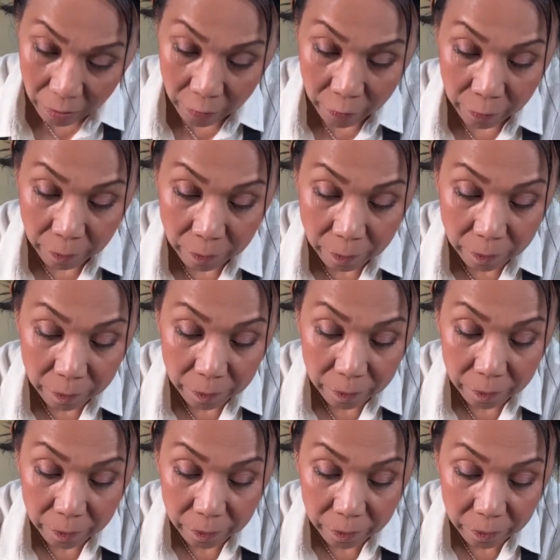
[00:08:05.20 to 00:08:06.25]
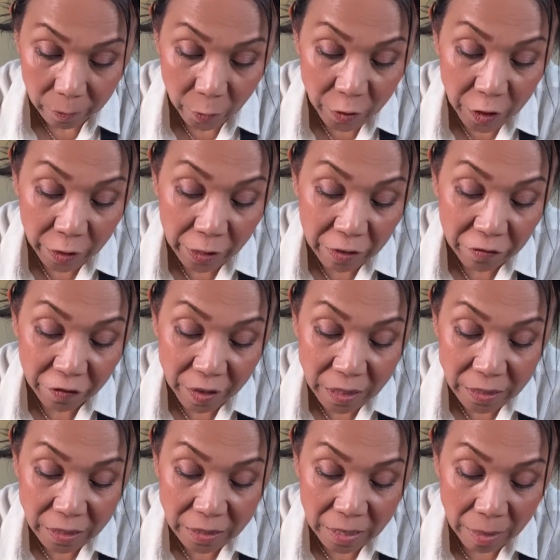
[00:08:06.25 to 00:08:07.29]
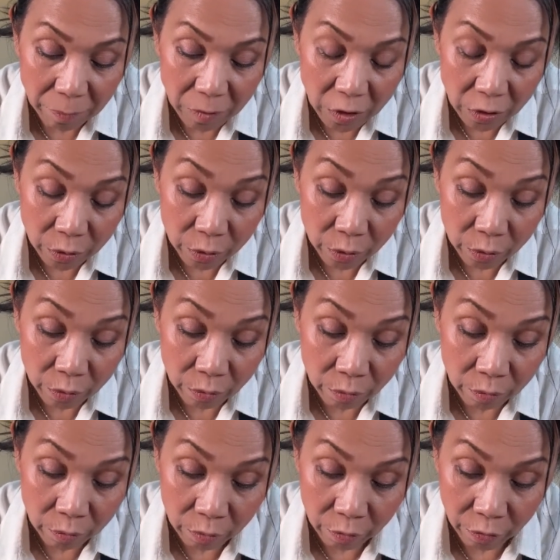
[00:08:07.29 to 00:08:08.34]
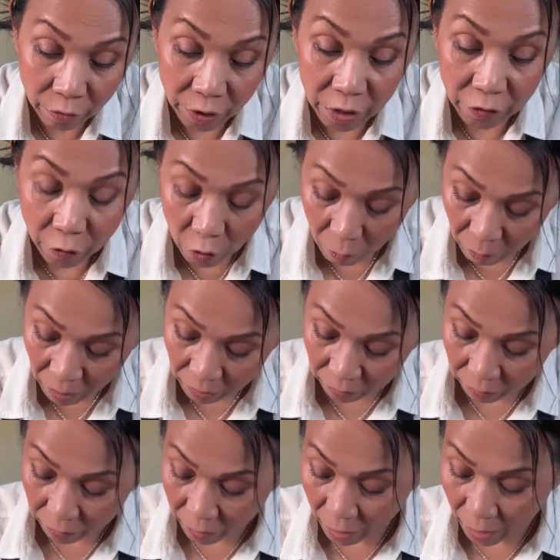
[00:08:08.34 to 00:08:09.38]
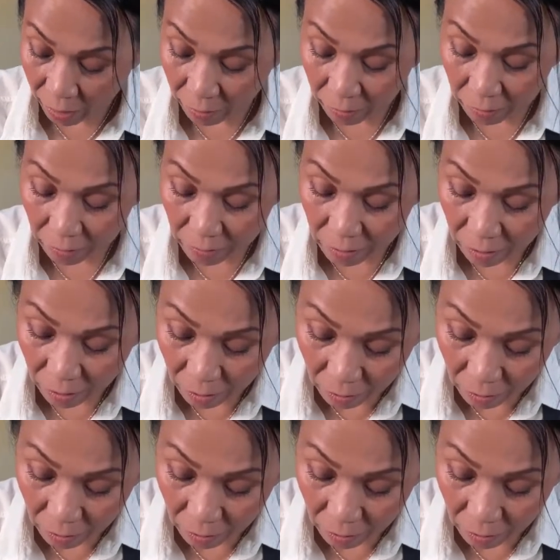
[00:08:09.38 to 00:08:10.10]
Um, no, you can freeze this up to 3, 4 months. Okay, it's